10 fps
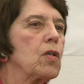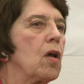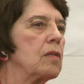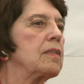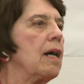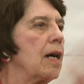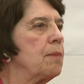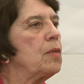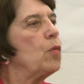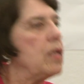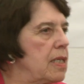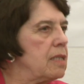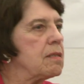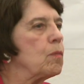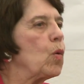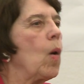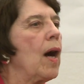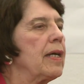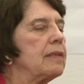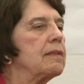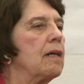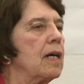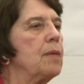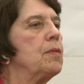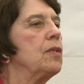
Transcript: long time and we need some quiet time,